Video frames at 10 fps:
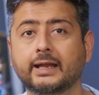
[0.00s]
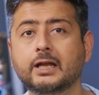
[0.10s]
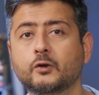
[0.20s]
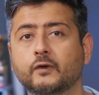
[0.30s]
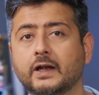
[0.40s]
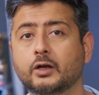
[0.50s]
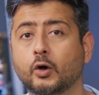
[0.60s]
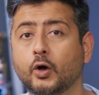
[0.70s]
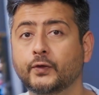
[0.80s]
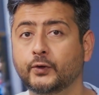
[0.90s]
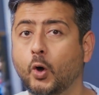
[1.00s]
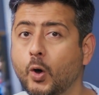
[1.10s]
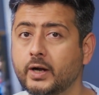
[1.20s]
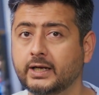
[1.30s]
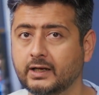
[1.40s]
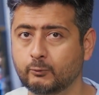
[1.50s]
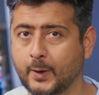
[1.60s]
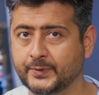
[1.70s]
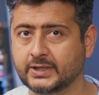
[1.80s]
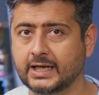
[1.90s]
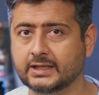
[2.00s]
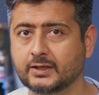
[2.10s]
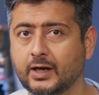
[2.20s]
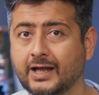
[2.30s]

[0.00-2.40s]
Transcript: trying to find authoritative websites